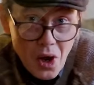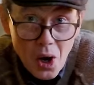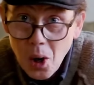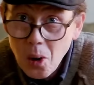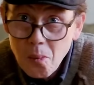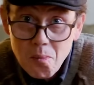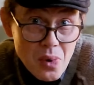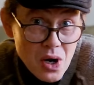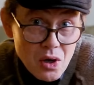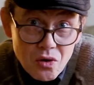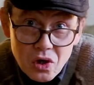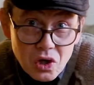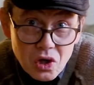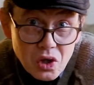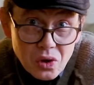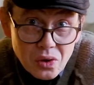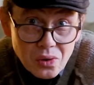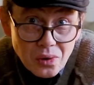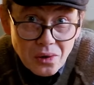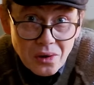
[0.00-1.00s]
a
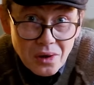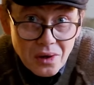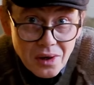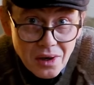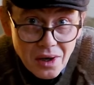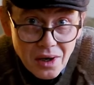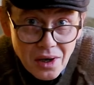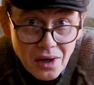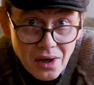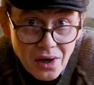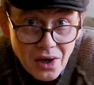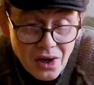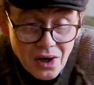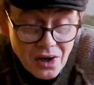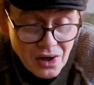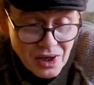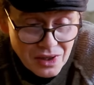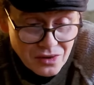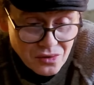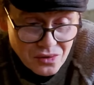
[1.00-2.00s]
miracle
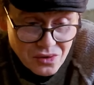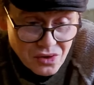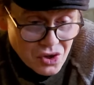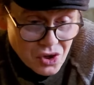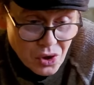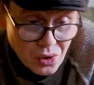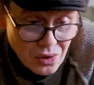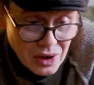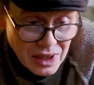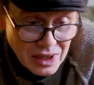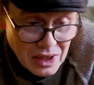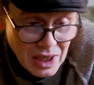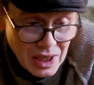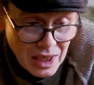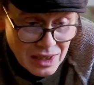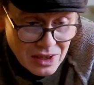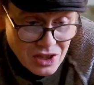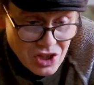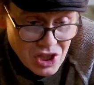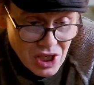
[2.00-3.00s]
during
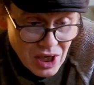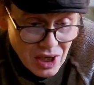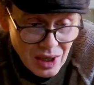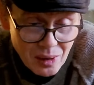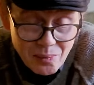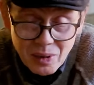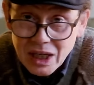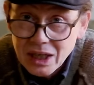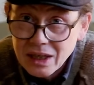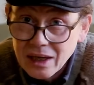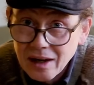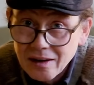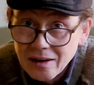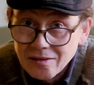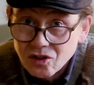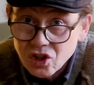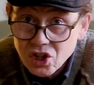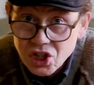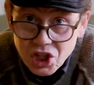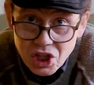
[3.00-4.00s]
that time. It gave
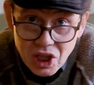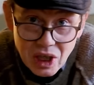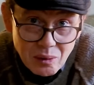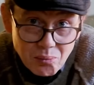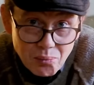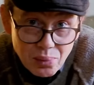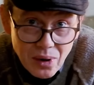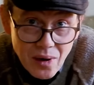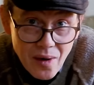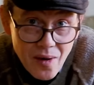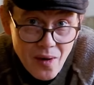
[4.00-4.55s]
cheap